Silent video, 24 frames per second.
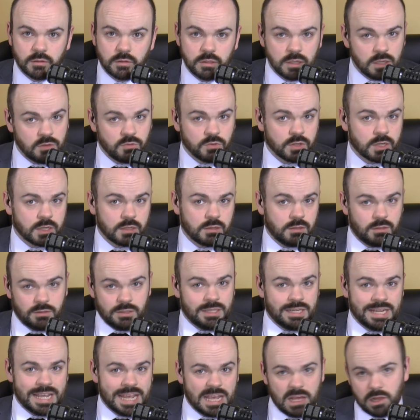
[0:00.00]
even
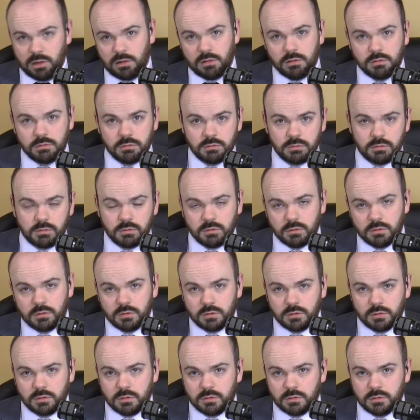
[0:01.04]
in hell.
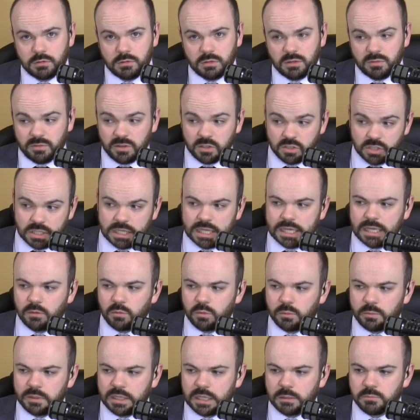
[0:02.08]
Eventually hell
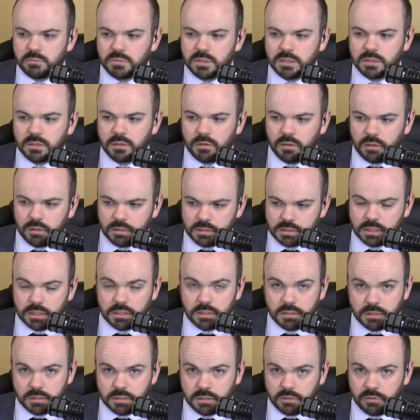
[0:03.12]
will be emptied and all this
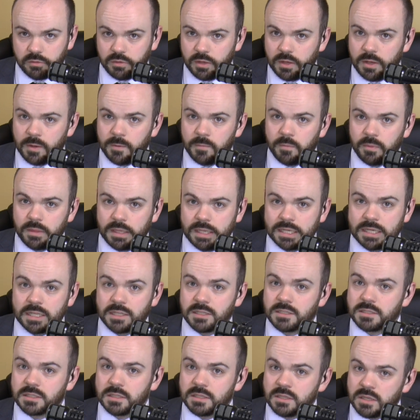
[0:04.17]
kind of stuff. It
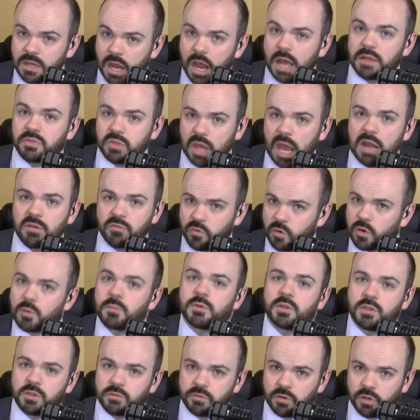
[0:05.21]
is not that
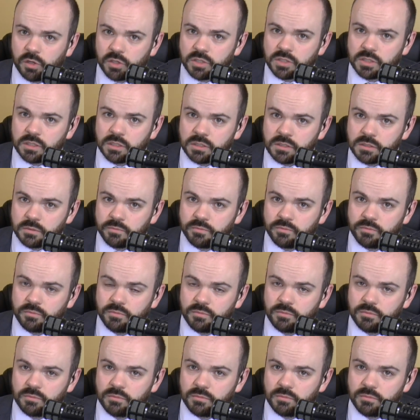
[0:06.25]
form of universalism
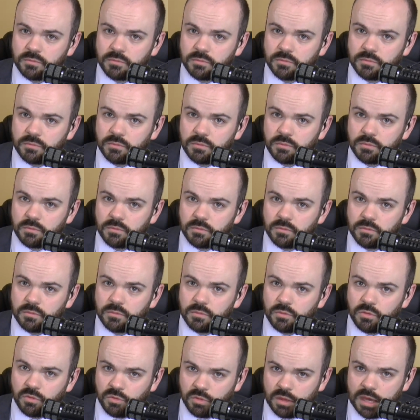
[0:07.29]

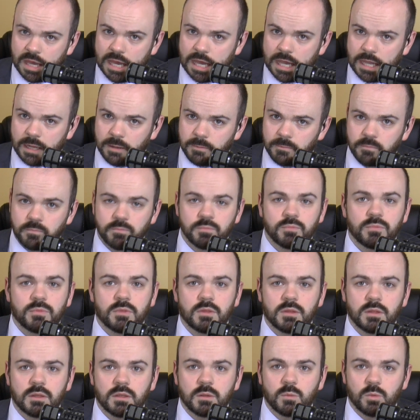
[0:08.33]
that
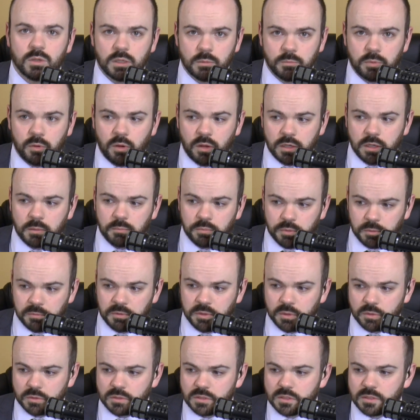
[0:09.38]
William Paul Young
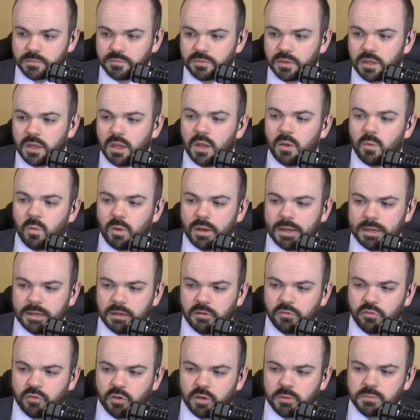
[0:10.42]
promotes. While
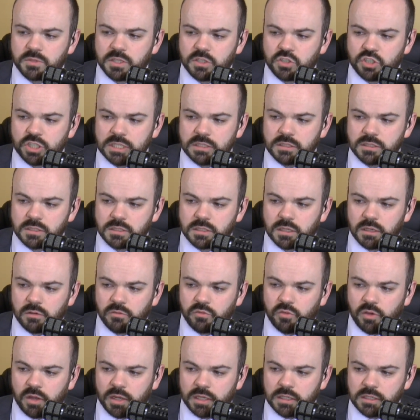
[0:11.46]
it affirms that Jesus can
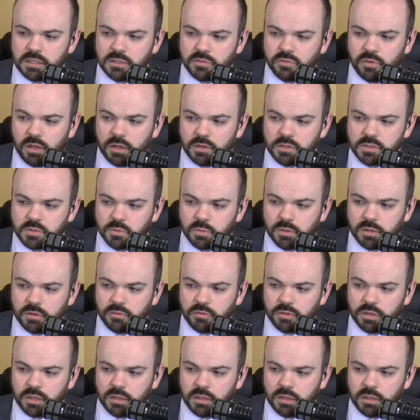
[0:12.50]
find his followers wherever